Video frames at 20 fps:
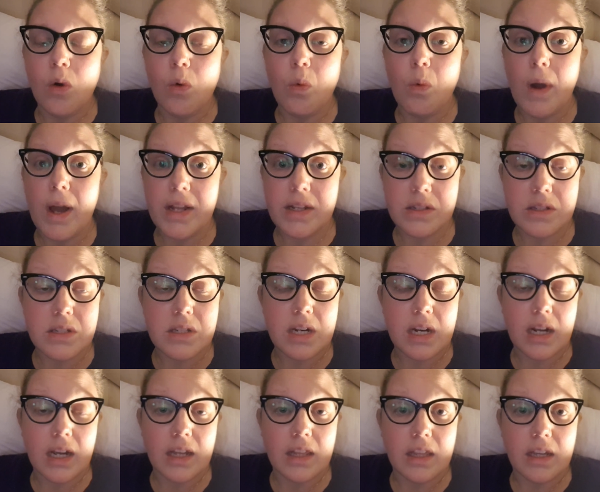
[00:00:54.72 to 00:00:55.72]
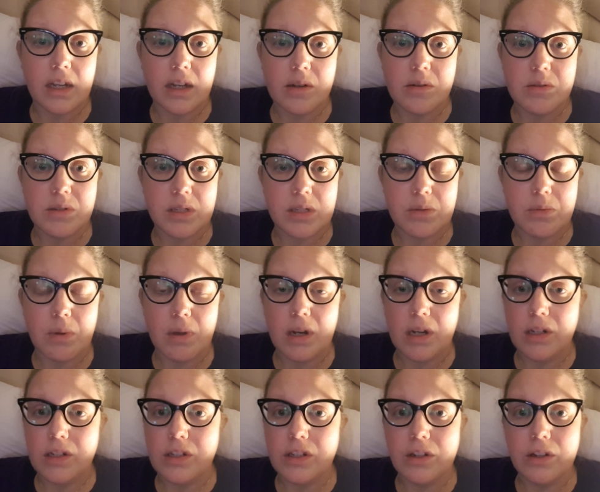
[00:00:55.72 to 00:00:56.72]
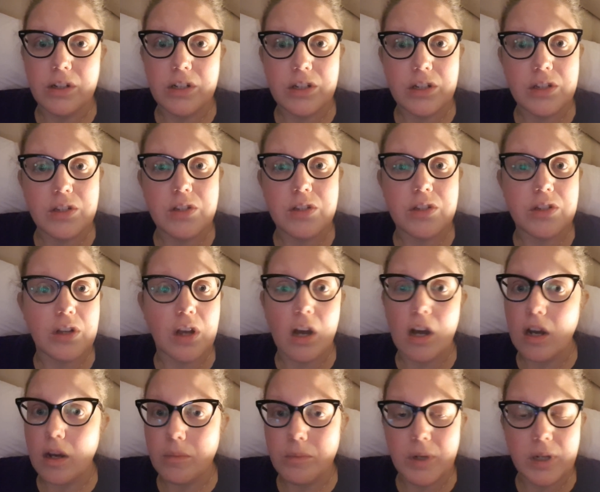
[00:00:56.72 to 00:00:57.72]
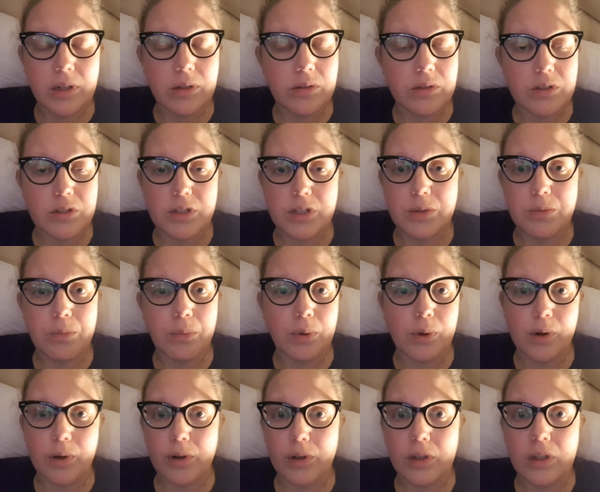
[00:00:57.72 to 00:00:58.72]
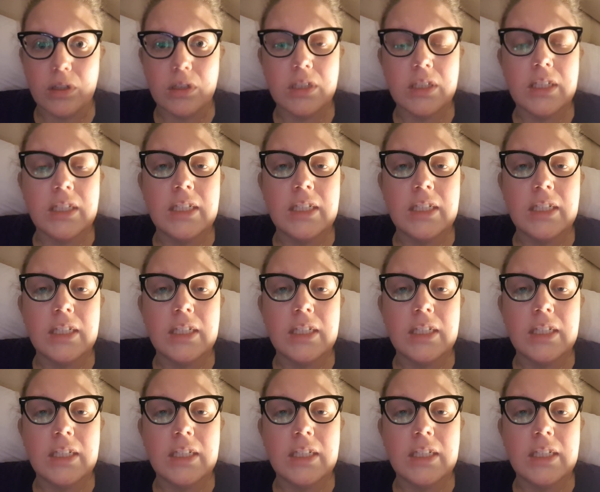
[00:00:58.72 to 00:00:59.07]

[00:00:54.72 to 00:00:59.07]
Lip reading: Wednesday, I think I was explaining to you, I just sobbed. It was just brutal.